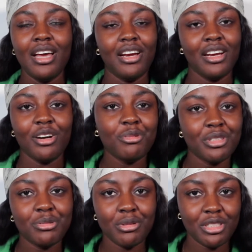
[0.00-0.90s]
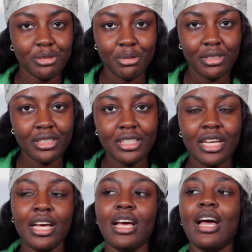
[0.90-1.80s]
a girl wants what she wants.
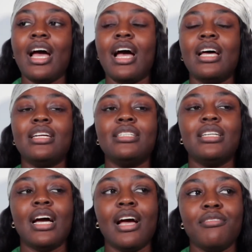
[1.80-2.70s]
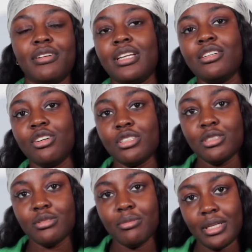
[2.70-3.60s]
And I finally got
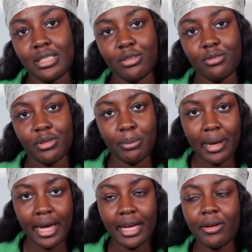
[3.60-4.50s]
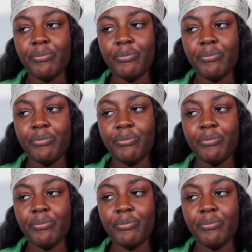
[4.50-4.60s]
myself the bag.